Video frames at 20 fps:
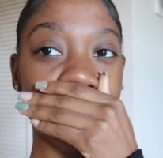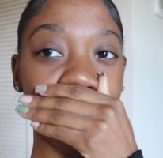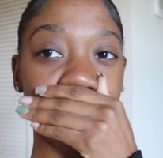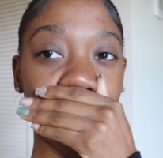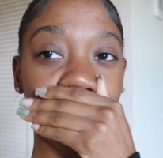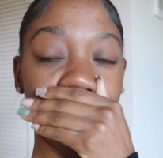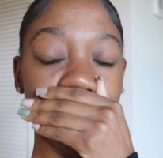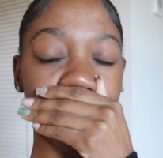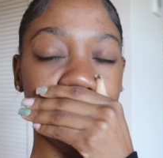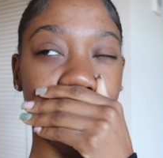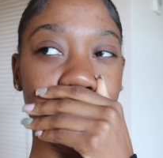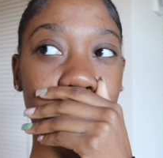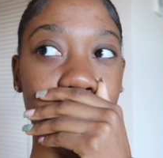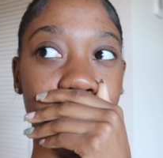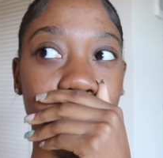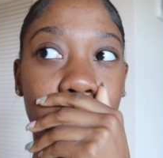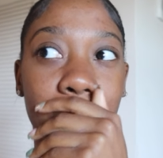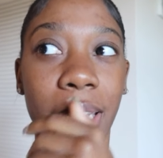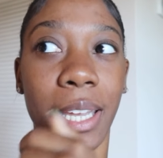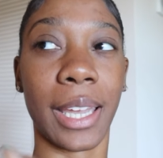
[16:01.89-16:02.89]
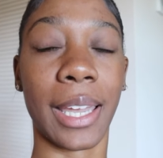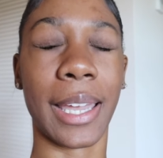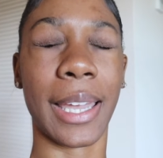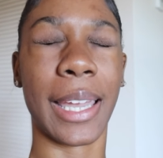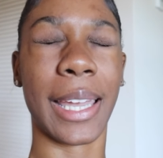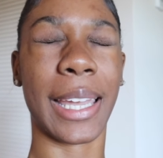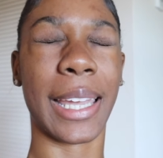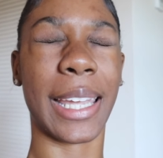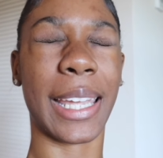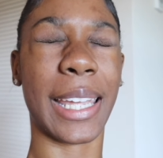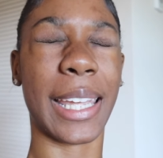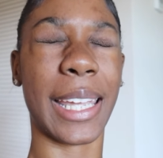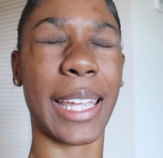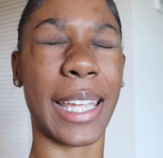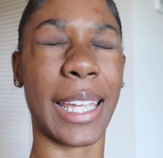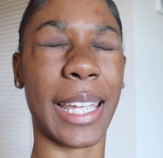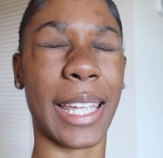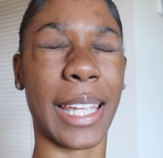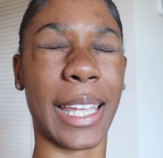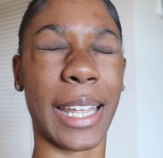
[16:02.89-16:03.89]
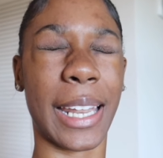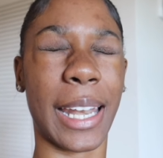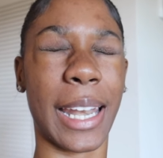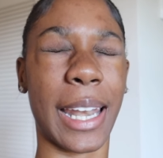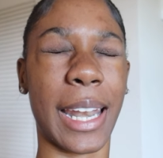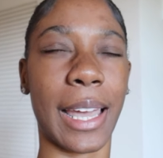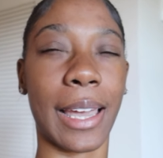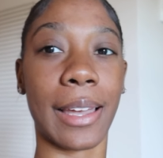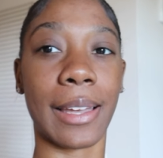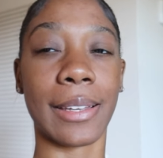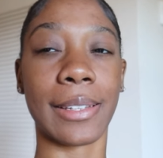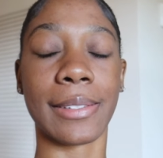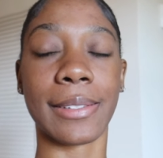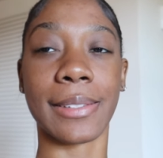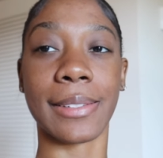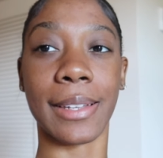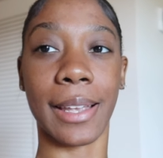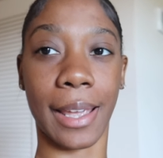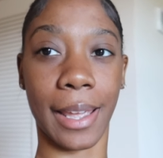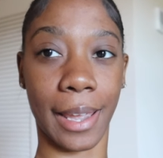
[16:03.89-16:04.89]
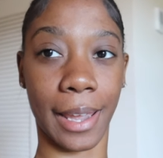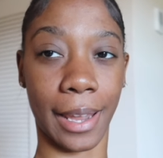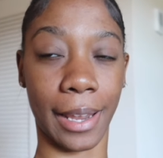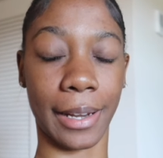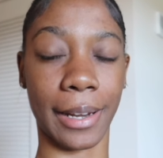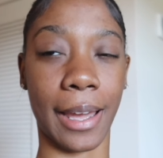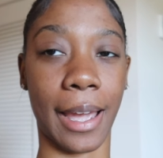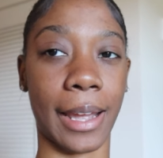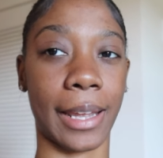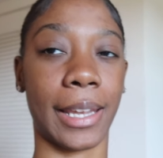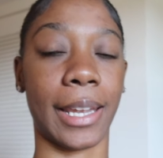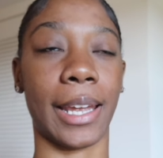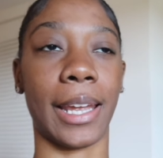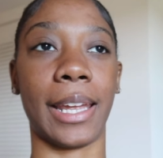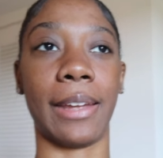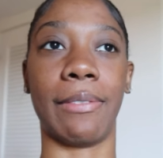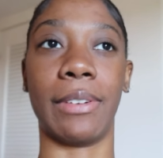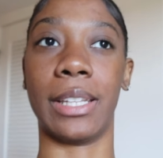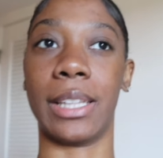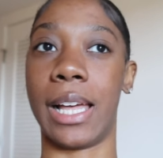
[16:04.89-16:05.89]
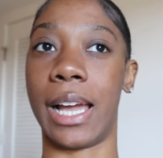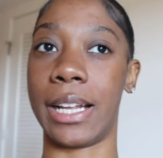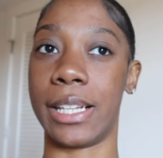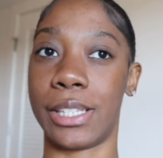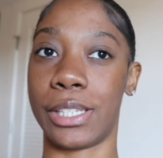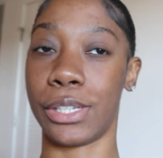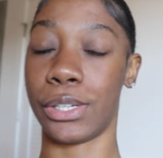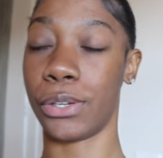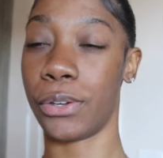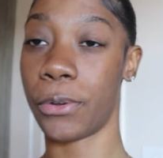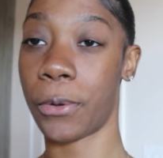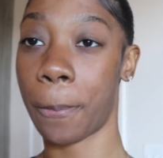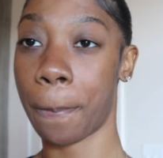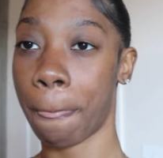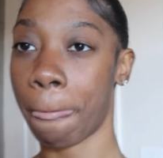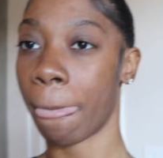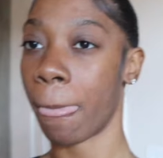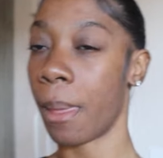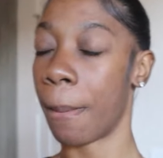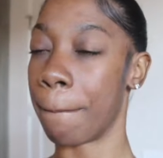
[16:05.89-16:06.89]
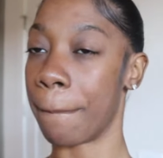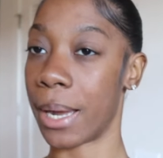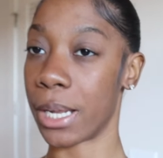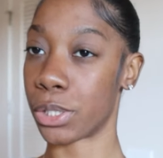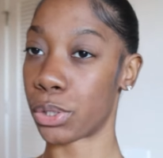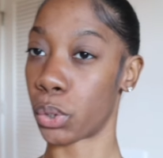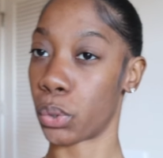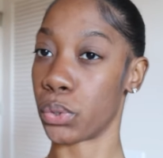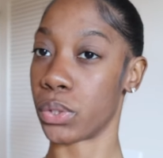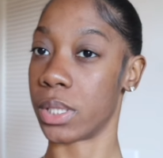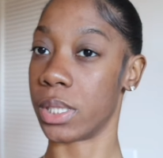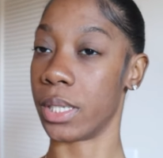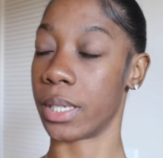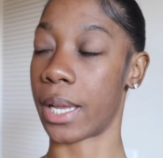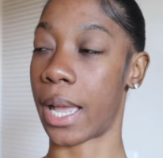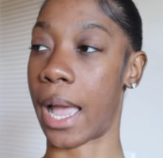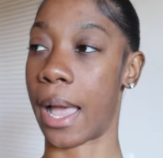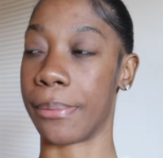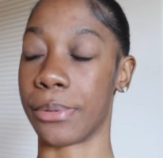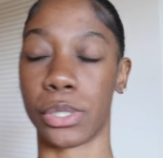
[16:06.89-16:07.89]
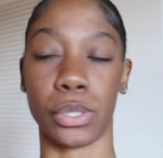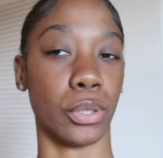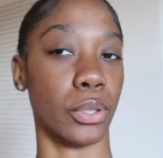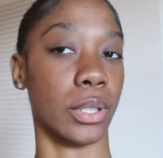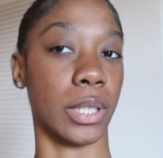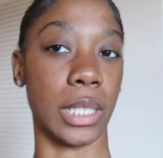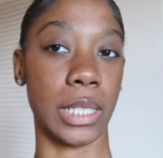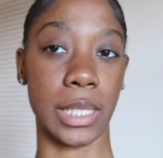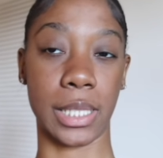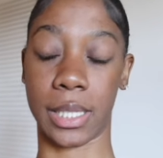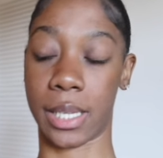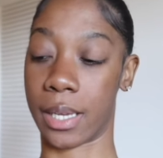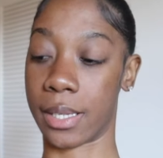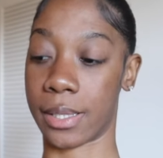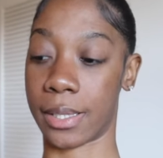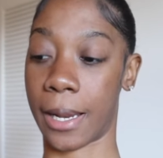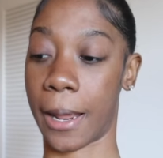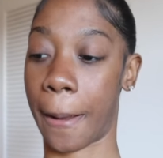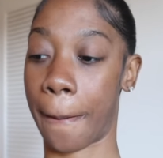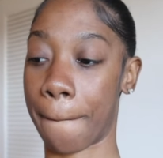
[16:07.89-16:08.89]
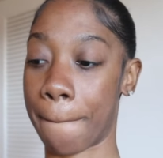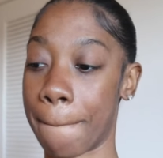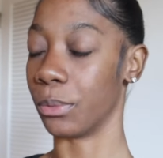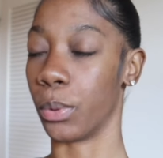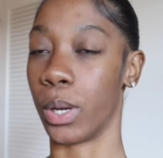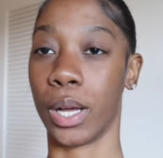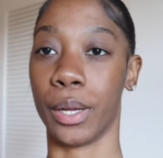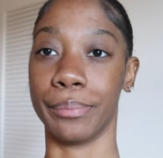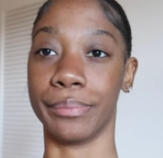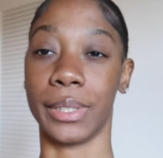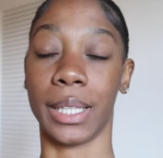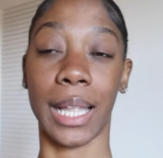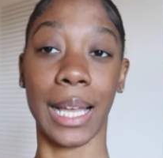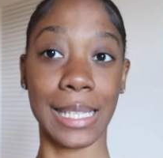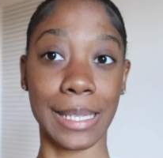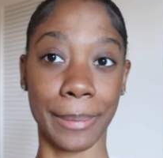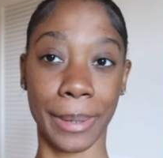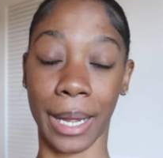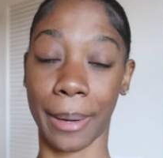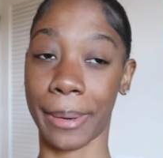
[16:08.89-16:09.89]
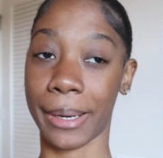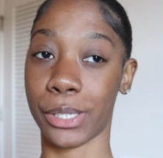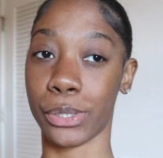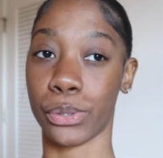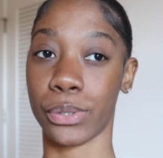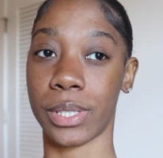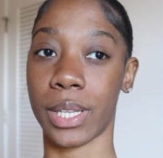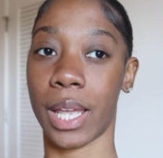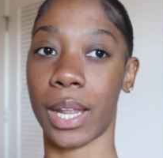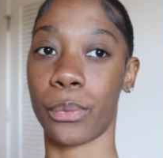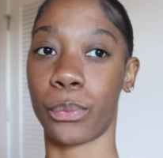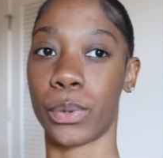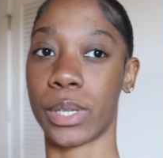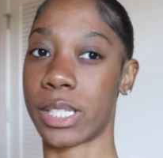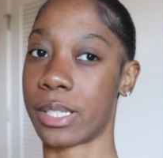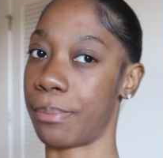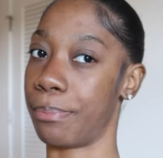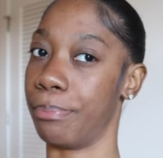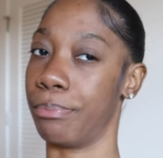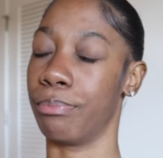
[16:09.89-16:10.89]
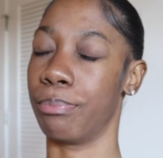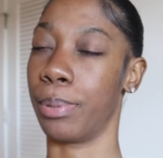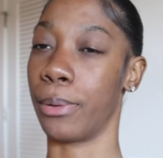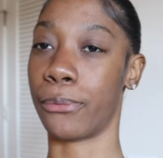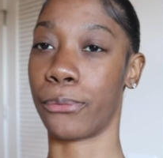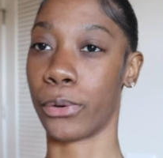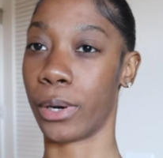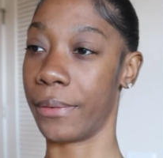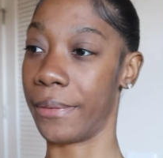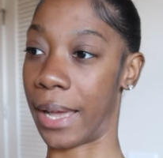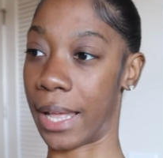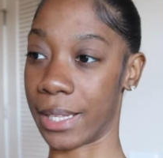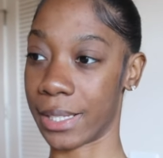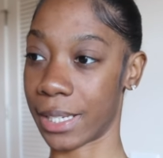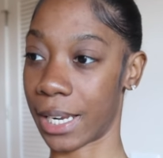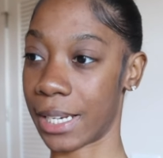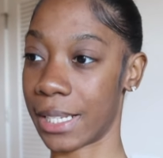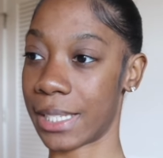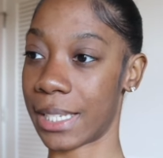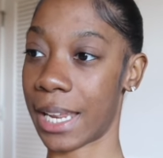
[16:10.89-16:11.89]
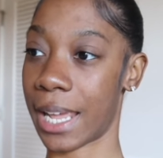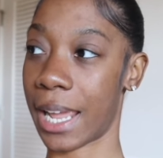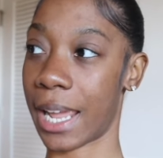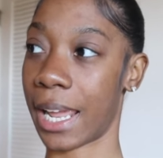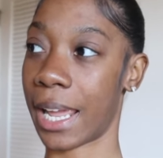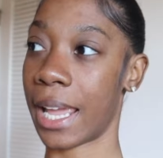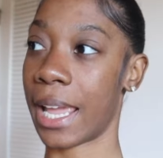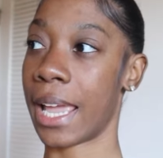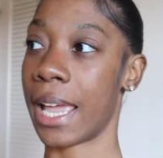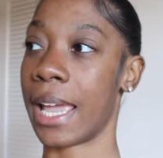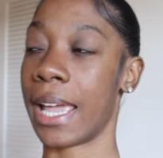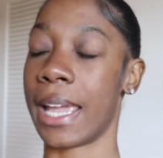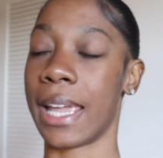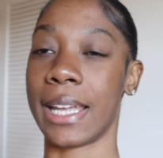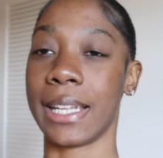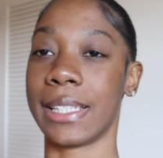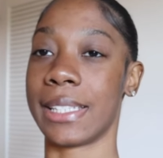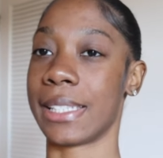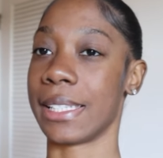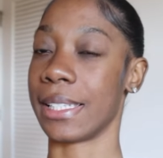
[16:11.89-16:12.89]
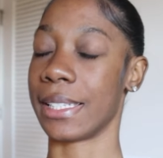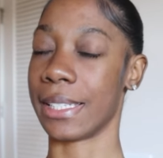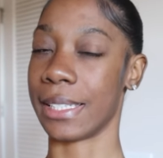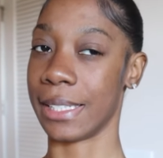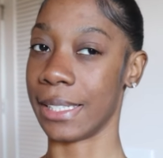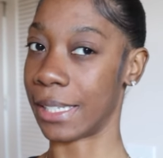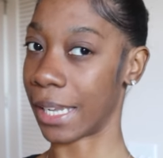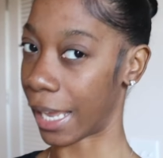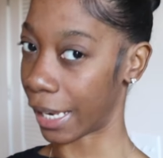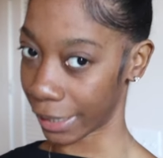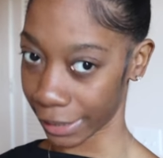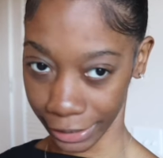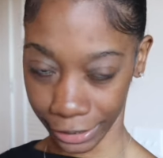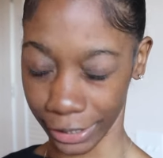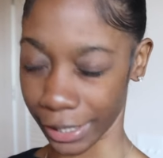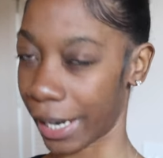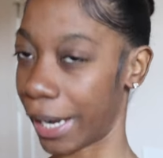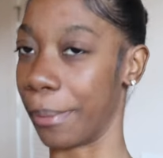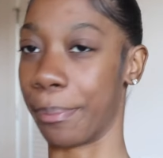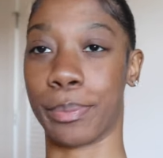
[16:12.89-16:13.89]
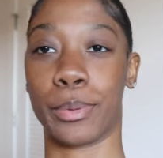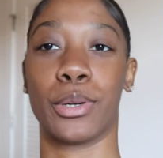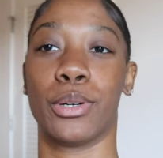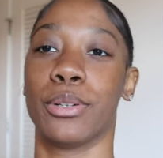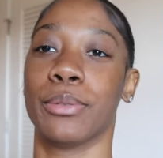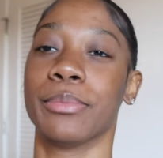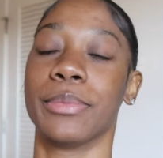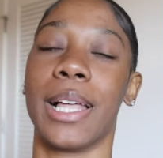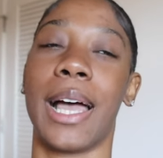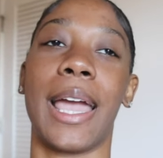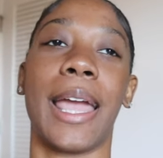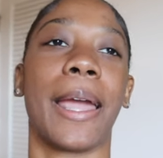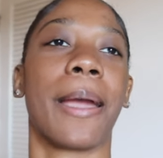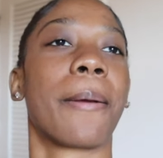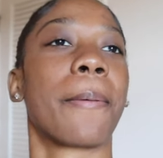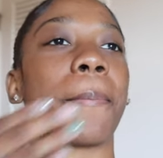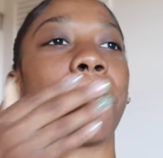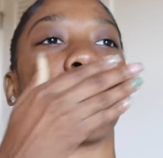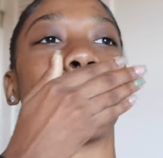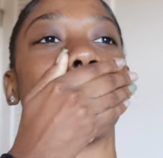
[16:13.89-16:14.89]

toes look insane. I can't even lie to you. My toes look absolutely disgusting. Well, the last time I got my toes done was before Valentine's Day. It's dang near April. Like,